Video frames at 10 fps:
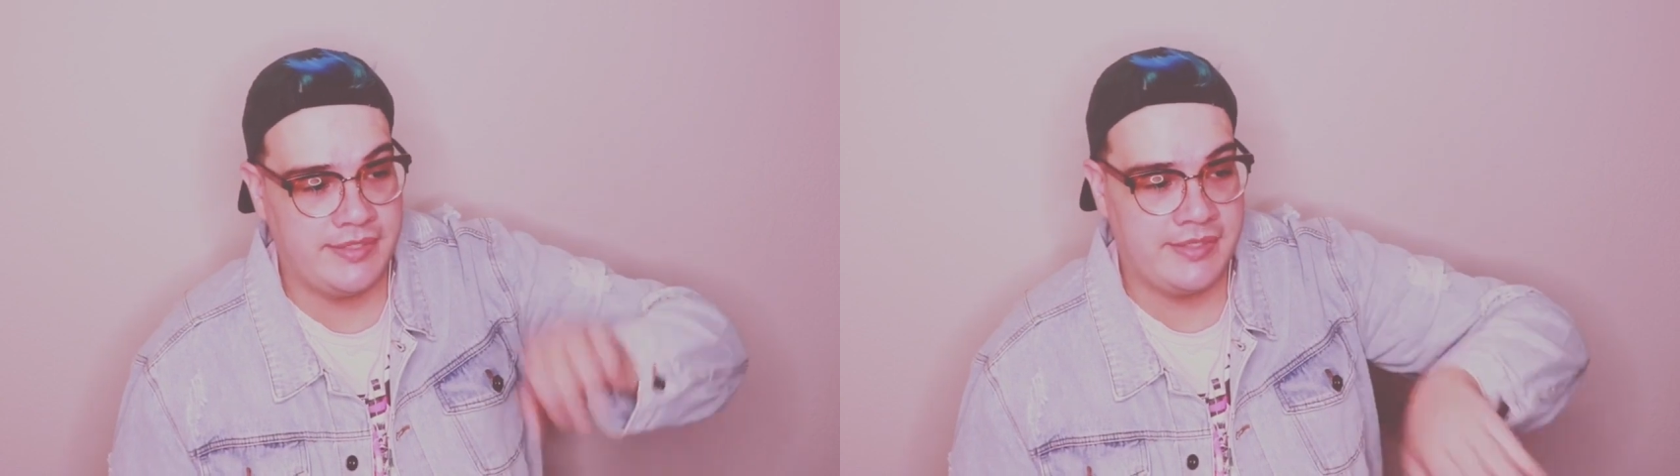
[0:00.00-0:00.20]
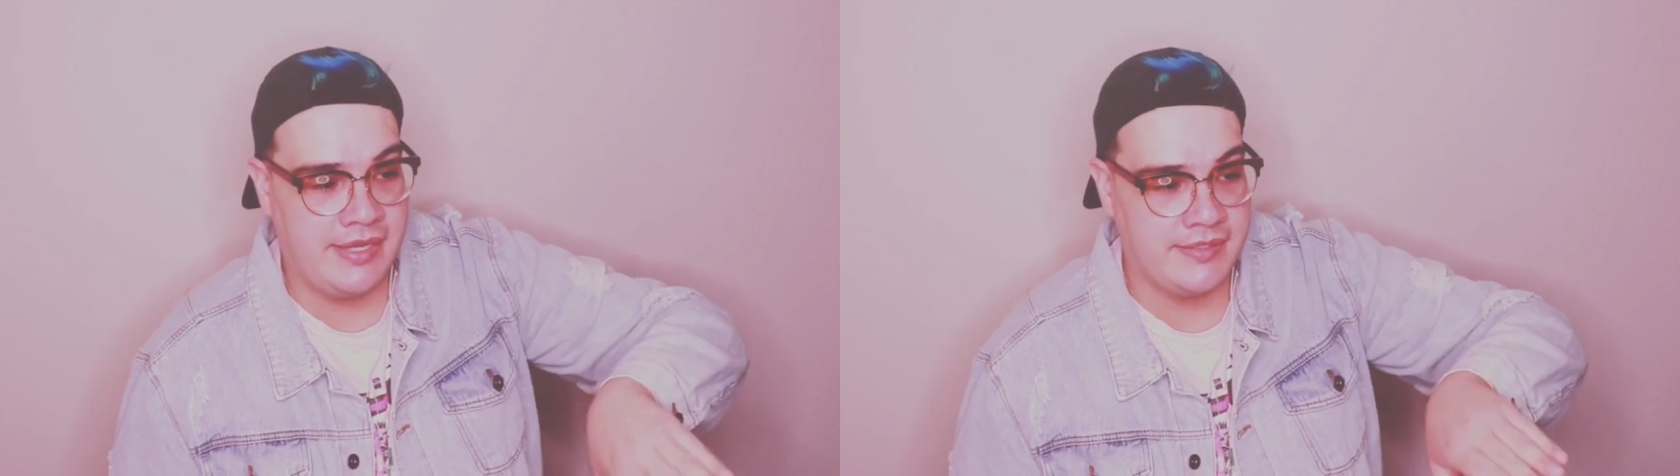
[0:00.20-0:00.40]

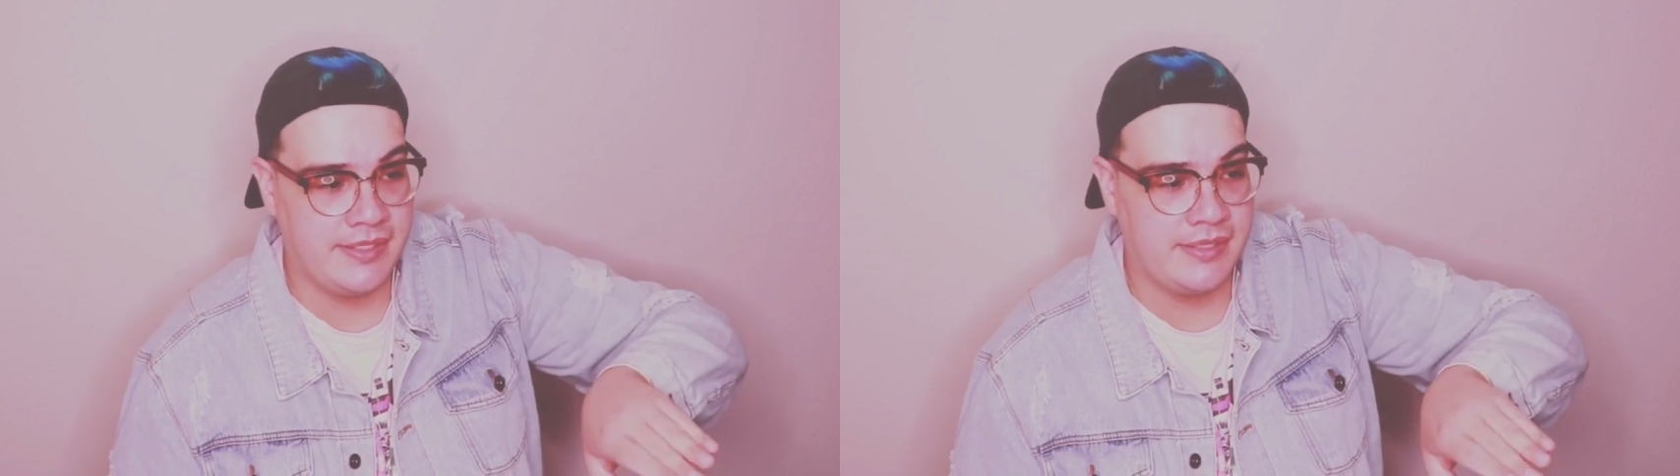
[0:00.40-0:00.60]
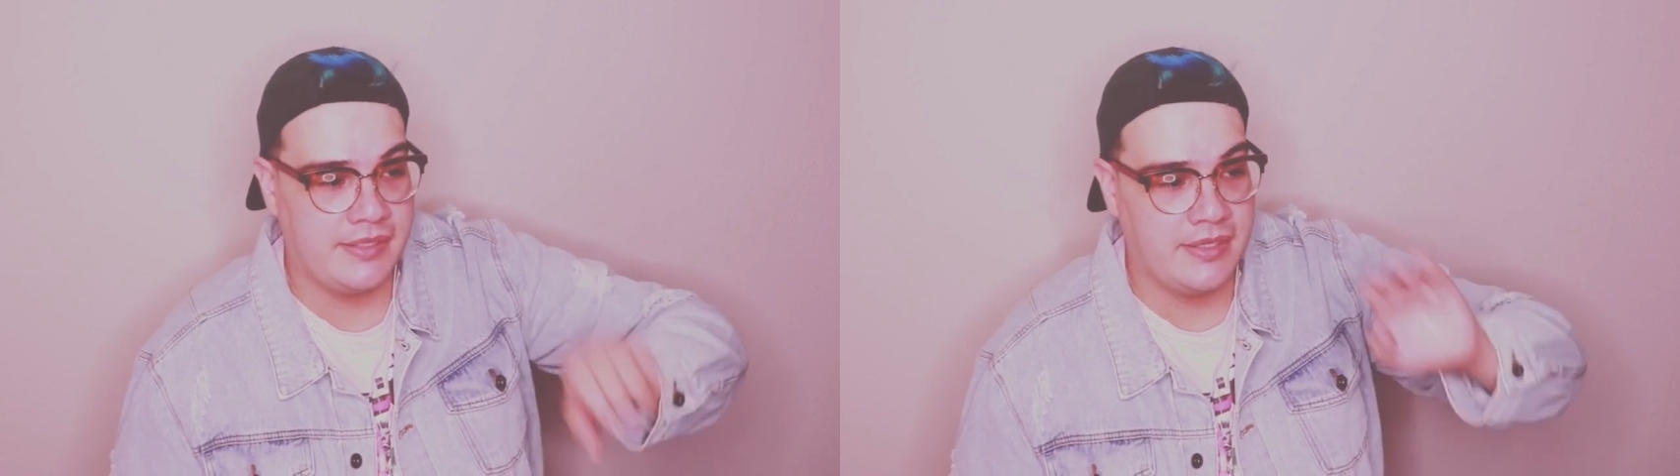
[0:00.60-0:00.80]
stays
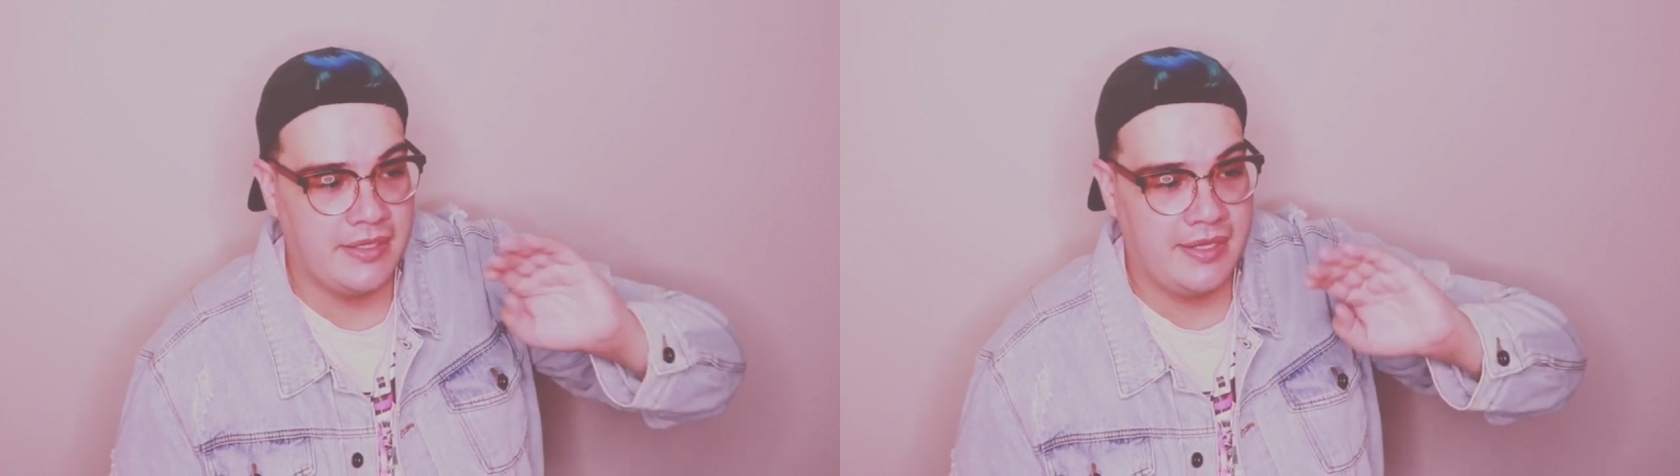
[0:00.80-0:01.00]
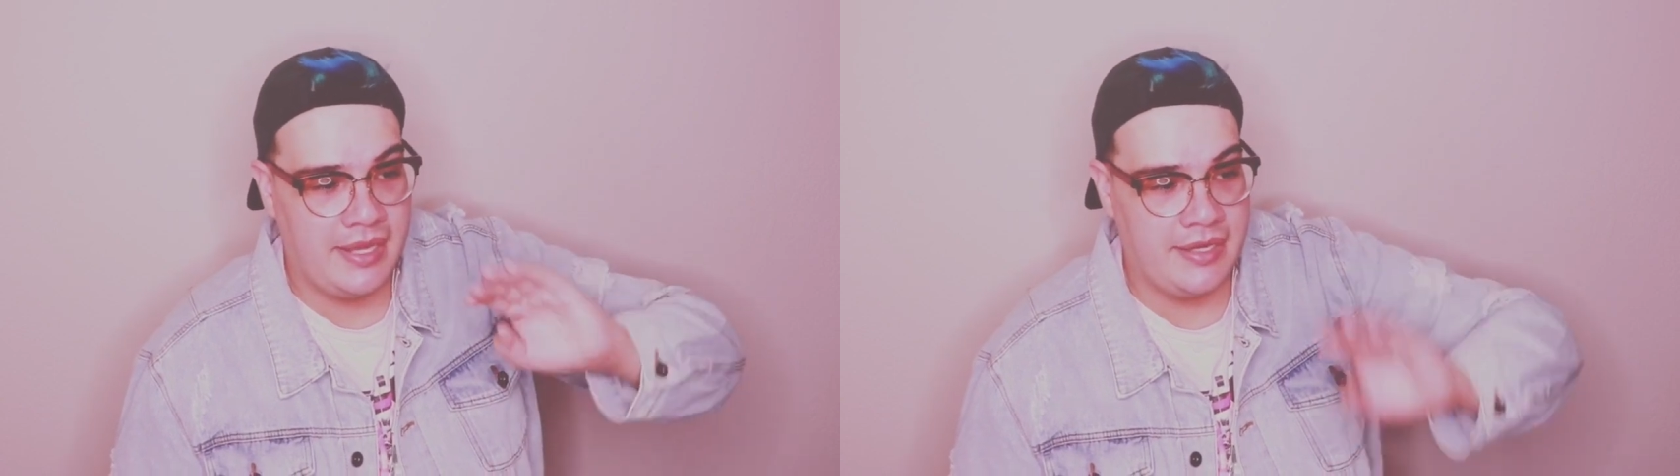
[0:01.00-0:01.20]
in
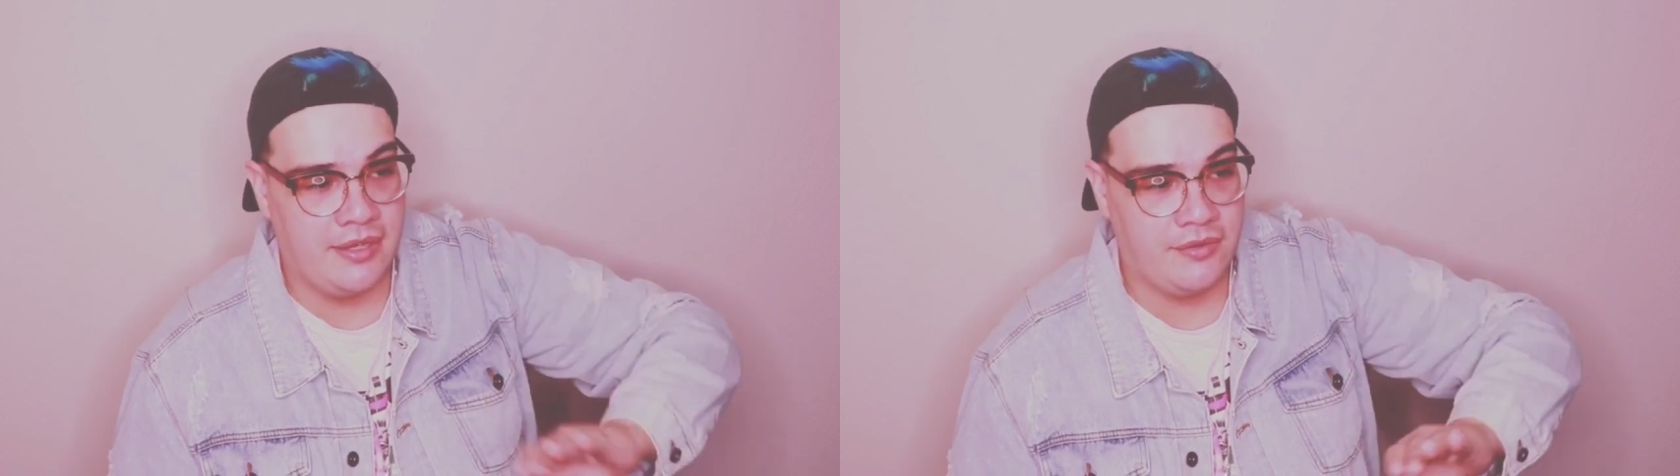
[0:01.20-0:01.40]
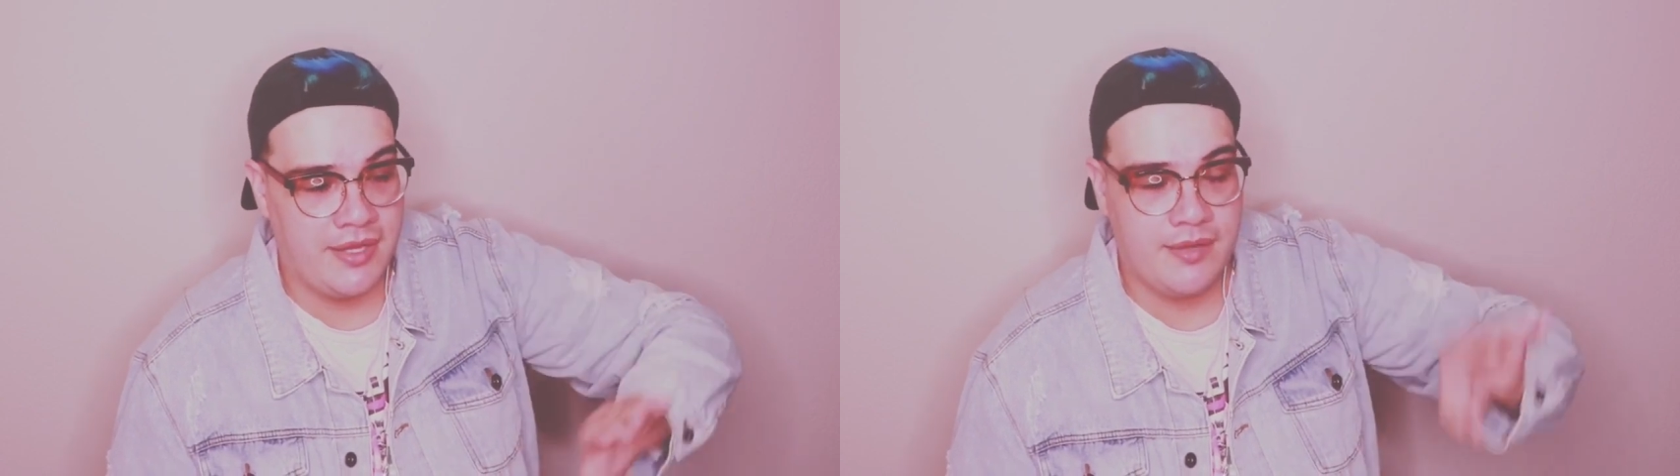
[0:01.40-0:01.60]
in
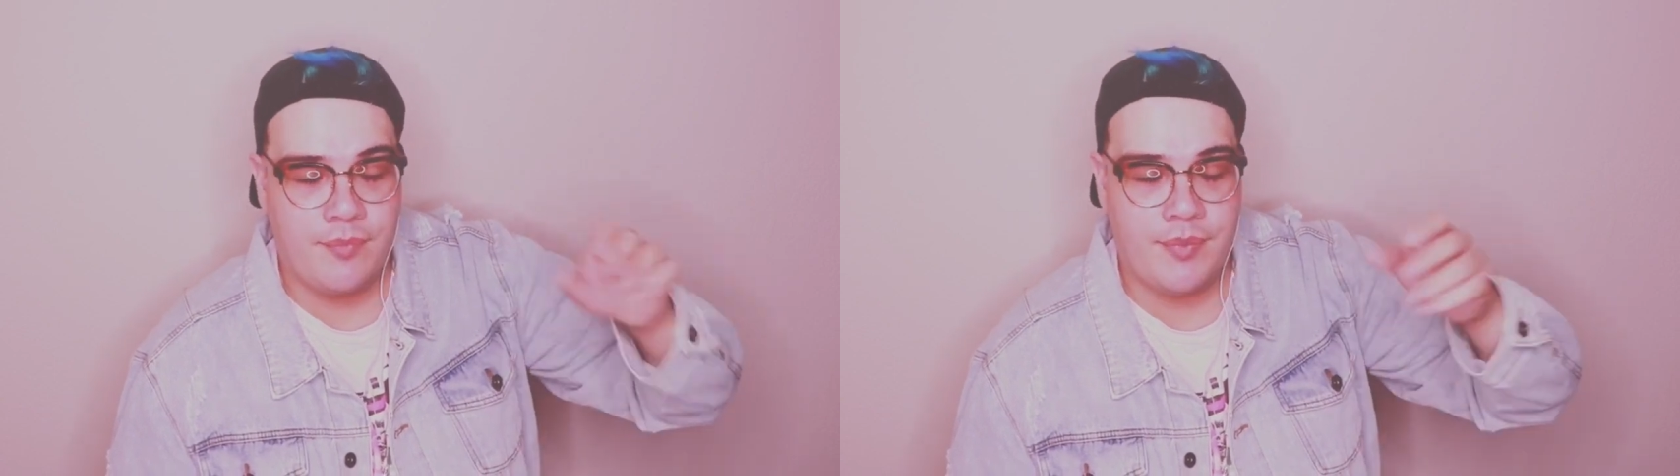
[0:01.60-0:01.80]
L A,